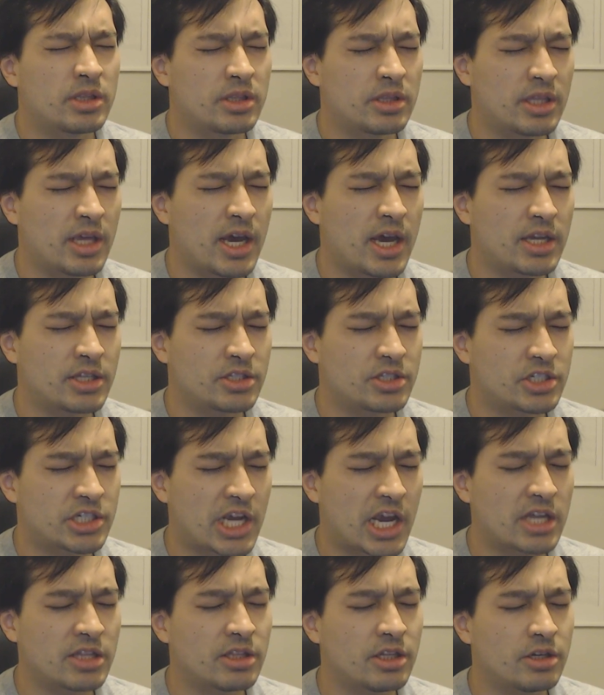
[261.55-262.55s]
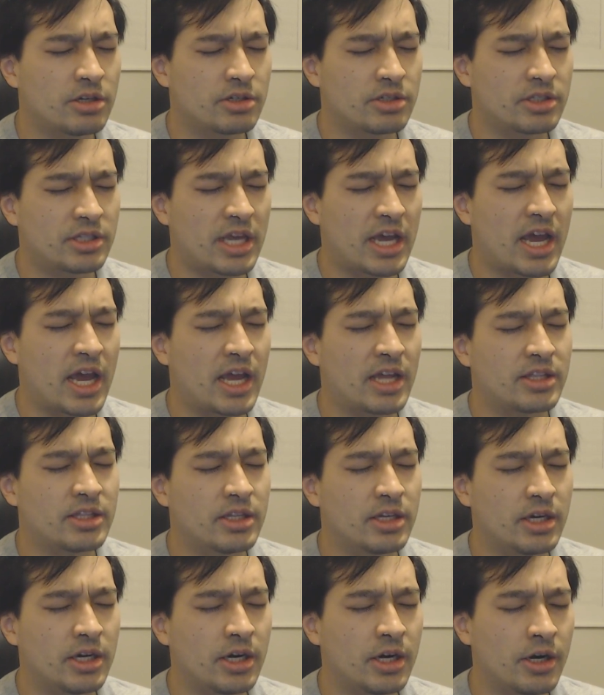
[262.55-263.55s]
that Chandler that
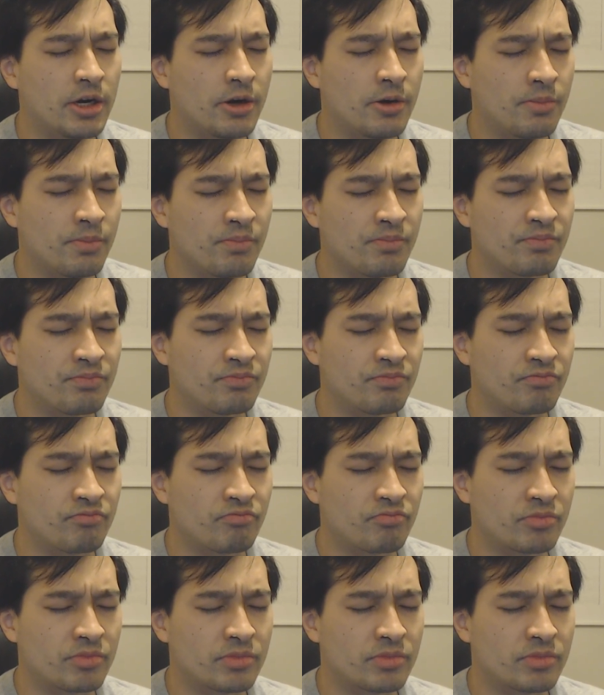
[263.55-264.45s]
um